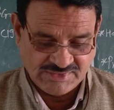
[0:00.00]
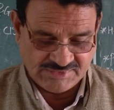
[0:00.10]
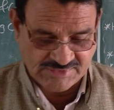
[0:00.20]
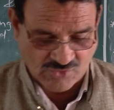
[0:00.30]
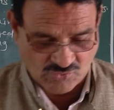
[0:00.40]

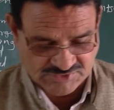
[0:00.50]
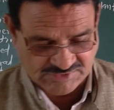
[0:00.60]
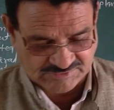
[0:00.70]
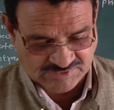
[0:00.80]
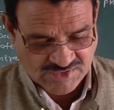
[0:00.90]
These are
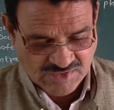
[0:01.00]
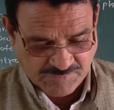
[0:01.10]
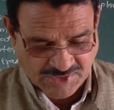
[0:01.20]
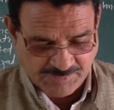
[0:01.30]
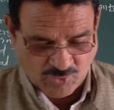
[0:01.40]
questions.
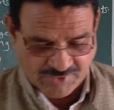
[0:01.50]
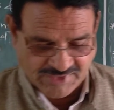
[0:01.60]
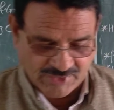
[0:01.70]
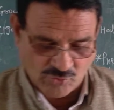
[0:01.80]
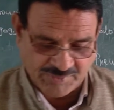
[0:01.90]
Free
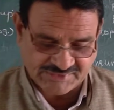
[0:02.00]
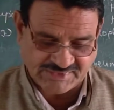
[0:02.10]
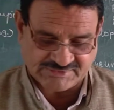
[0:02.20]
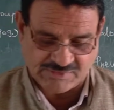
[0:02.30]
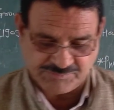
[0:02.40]
floating hydrophytes
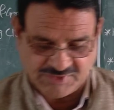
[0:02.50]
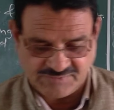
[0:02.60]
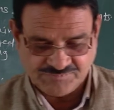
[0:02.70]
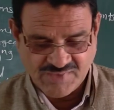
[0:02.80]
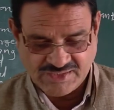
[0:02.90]
example: